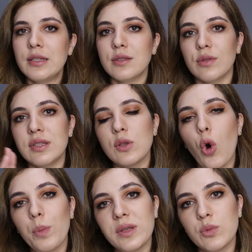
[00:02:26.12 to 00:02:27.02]
So this
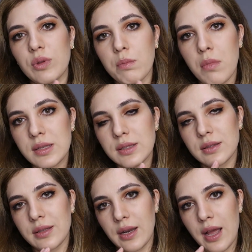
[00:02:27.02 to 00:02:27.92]
opens with
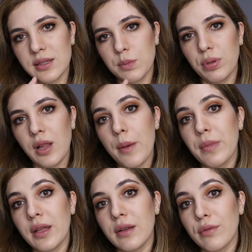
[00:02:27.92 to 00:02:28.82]
musk, then it has
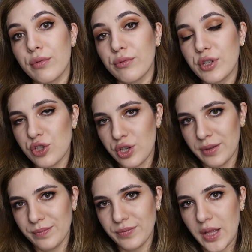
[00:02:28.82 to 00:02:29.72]
plum and
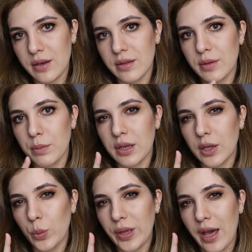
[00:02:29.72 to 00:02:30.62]
freesia, and in the
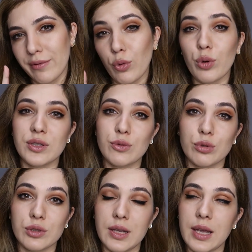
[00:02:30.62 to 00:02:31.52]
middle we have orris
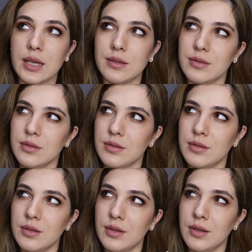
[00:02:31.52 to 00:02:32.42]
root and
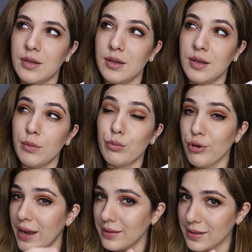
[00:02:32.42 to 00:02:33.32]

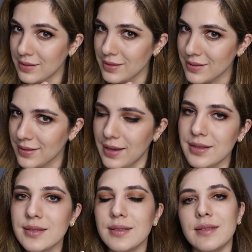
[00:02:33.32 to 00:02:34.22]
pralines,
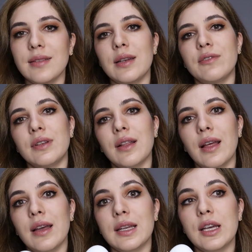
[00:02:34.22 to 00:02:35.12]
yes, and then
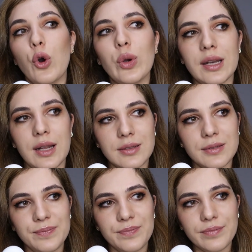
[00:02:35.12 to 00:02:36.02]
vanilla and coconut.